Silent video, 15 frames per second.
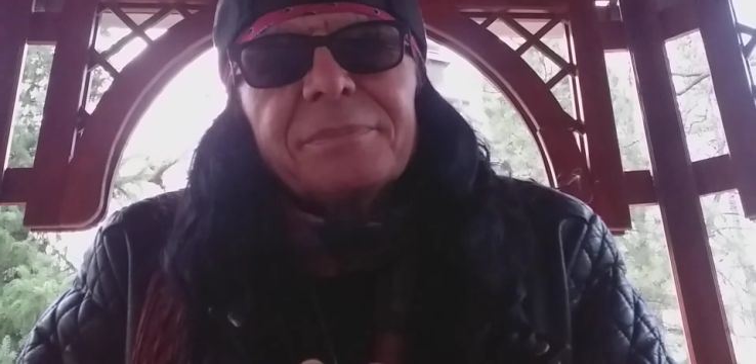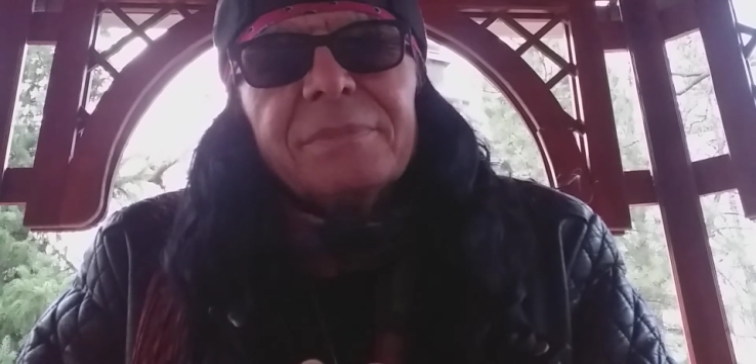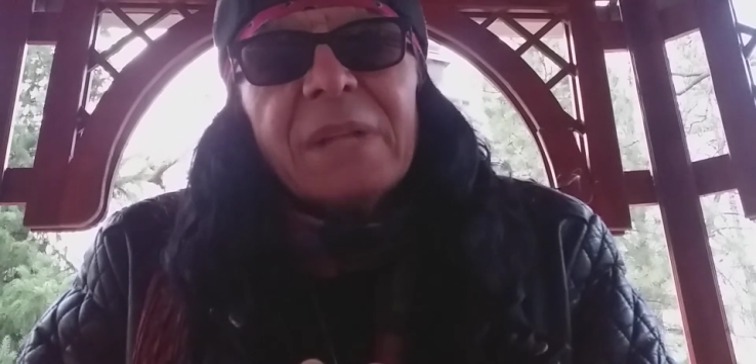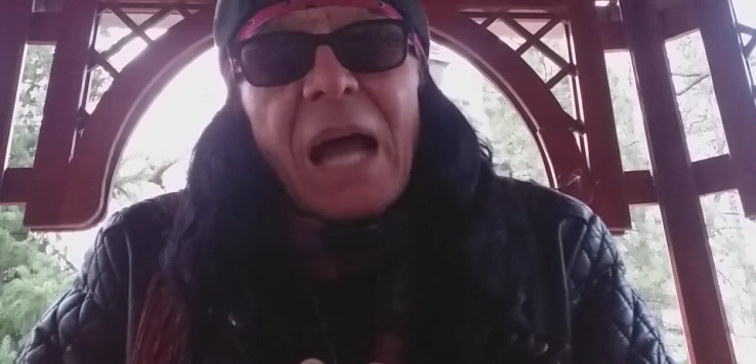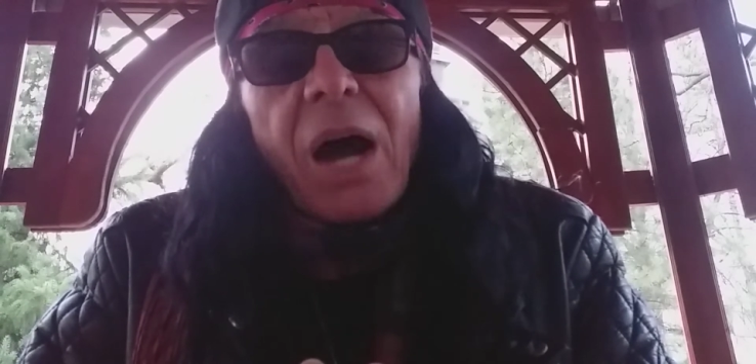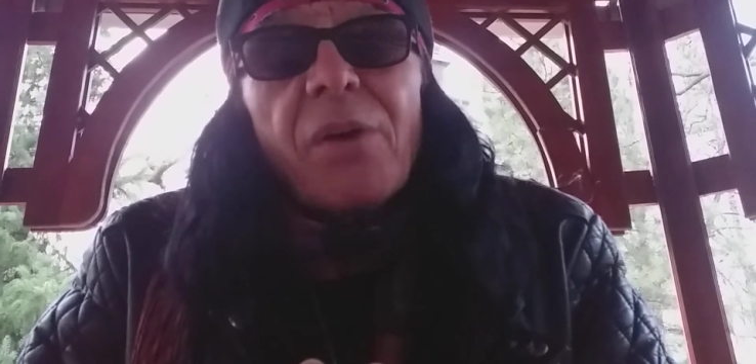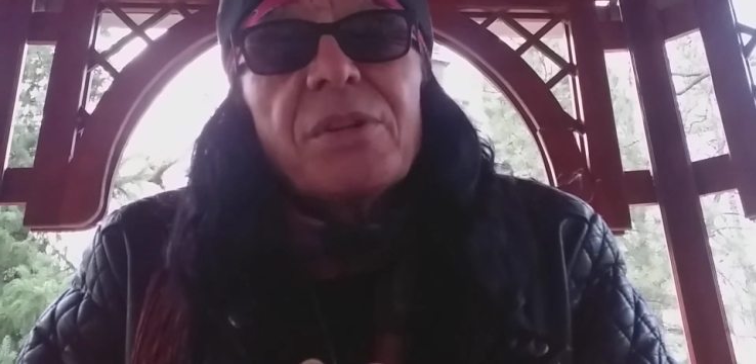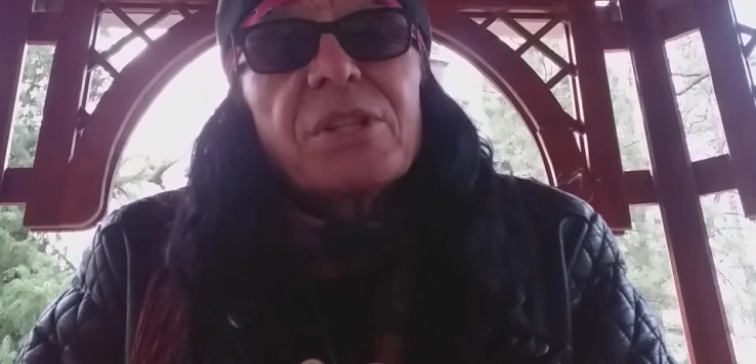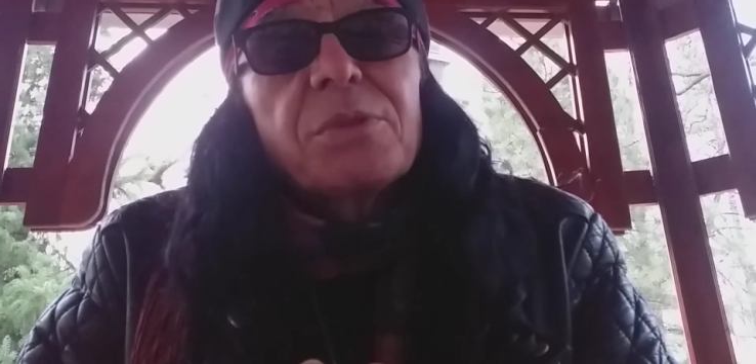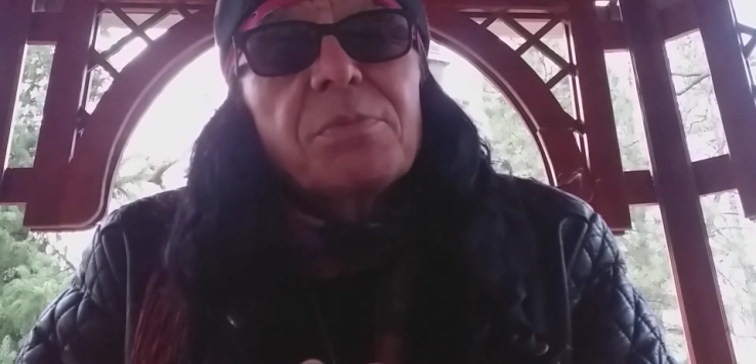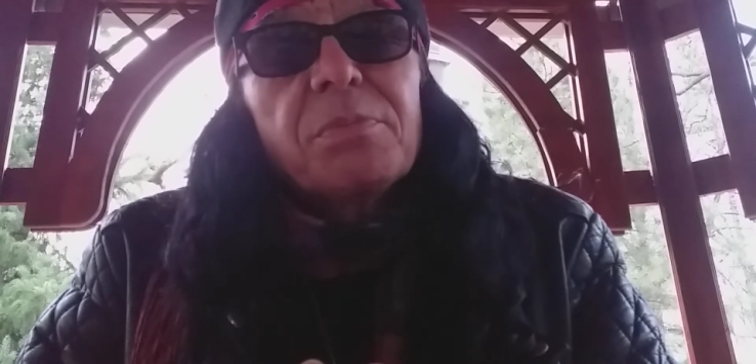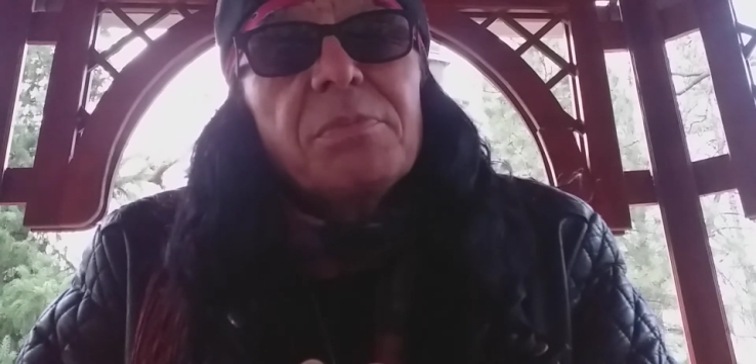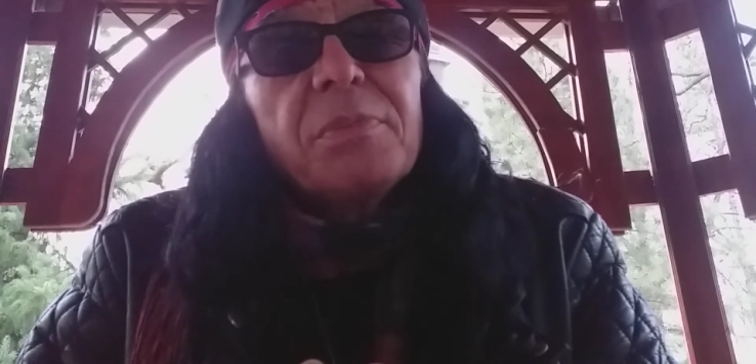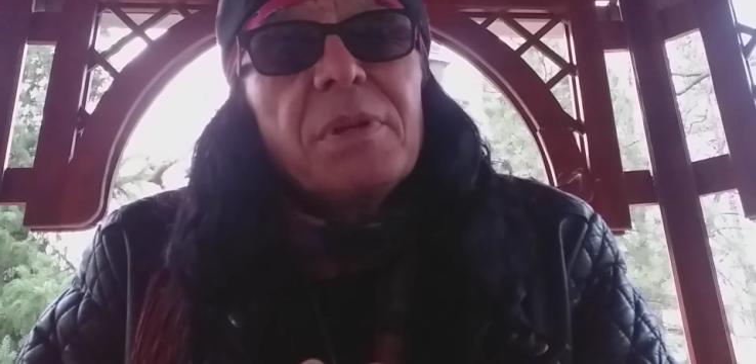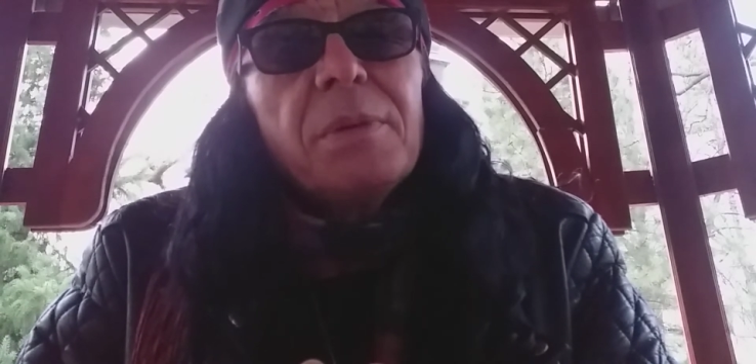now it's
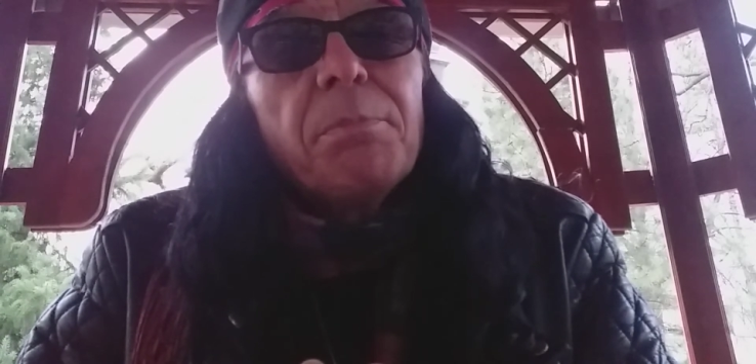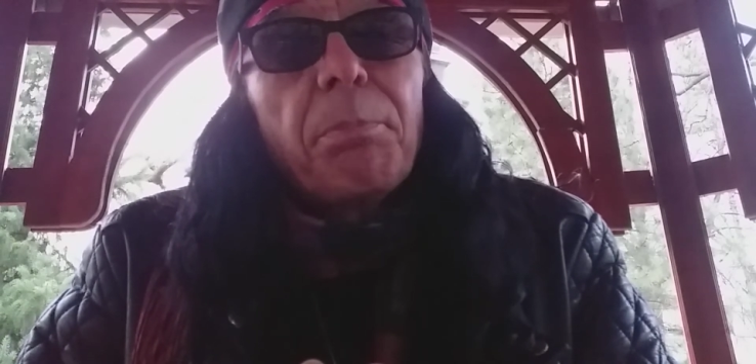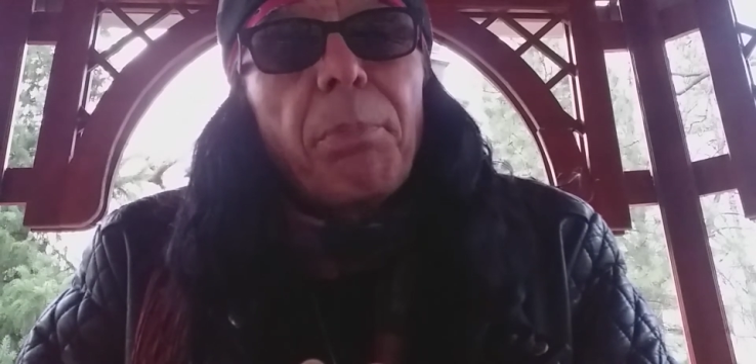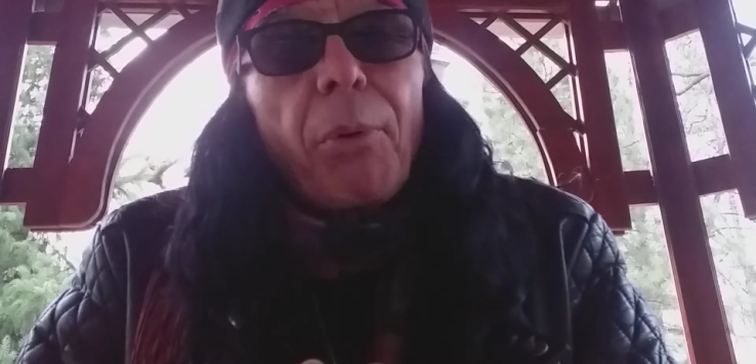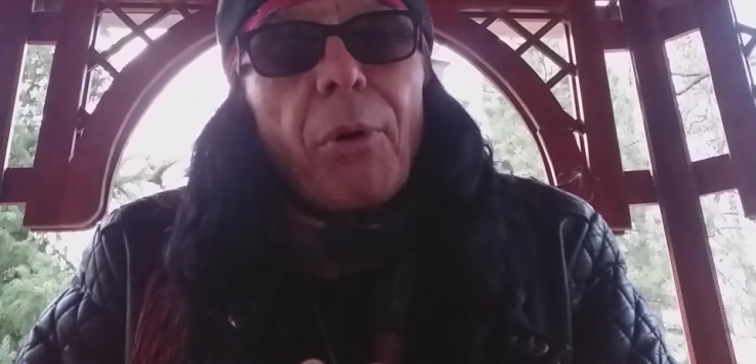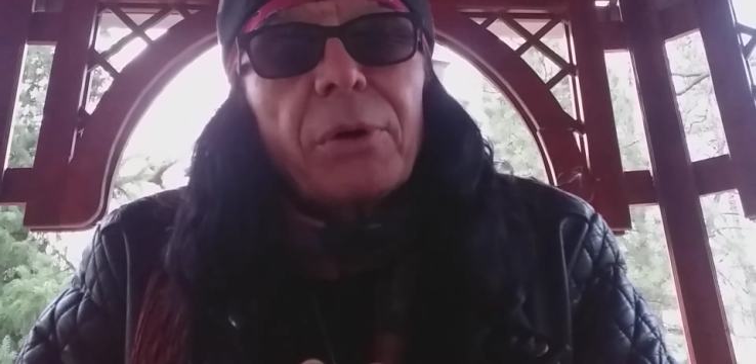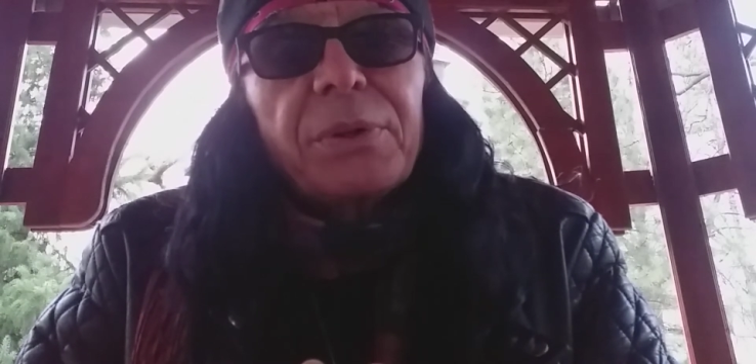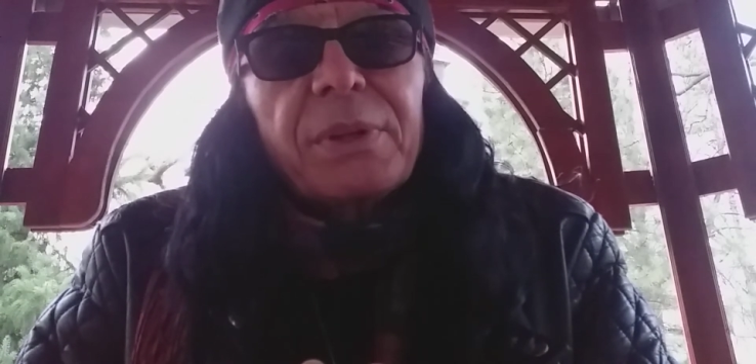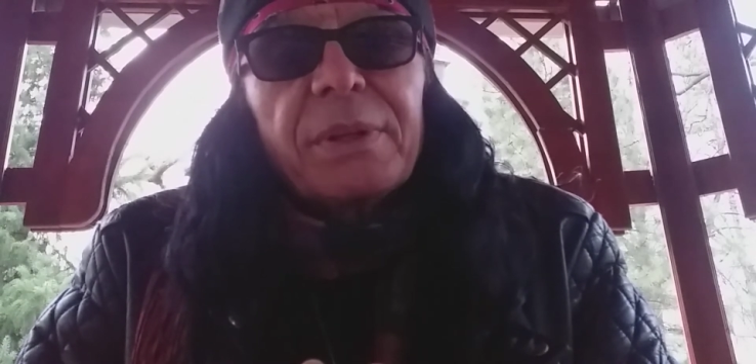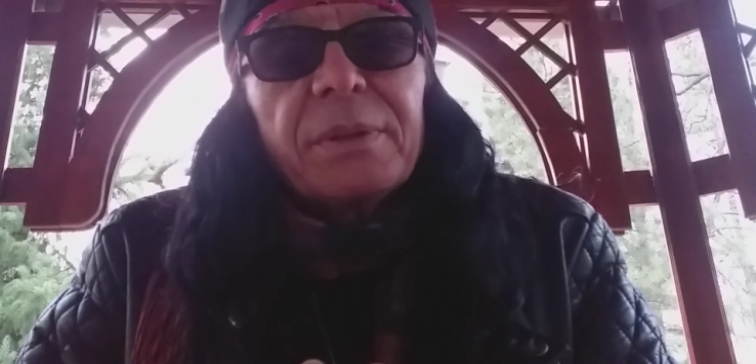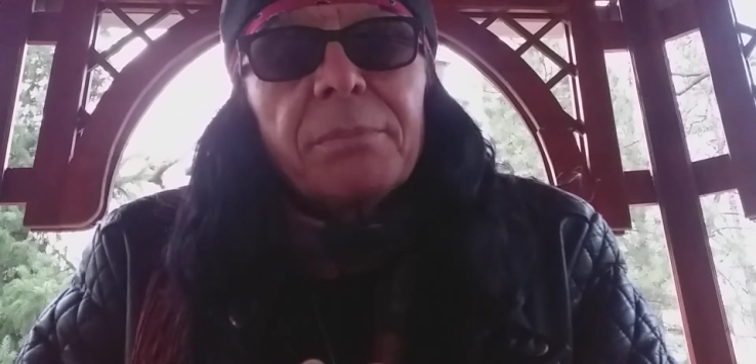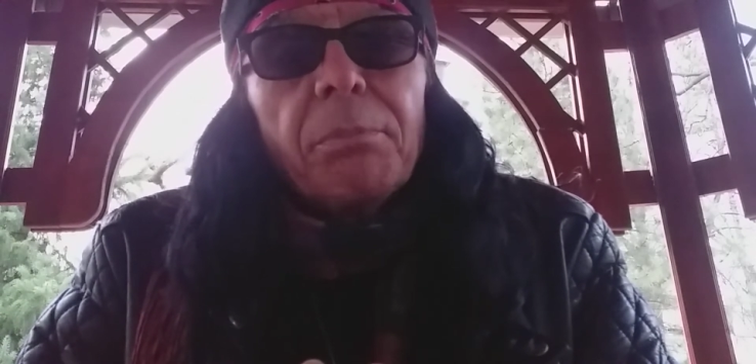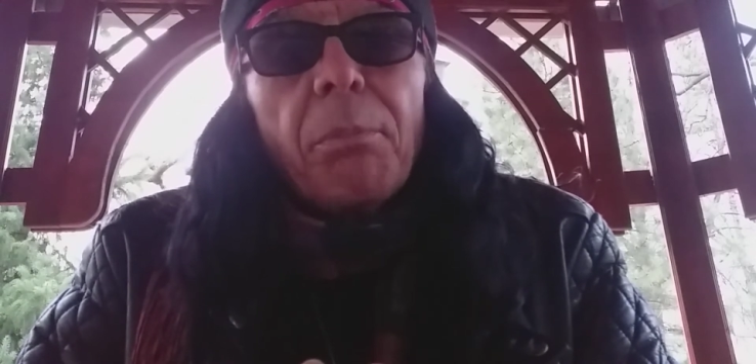important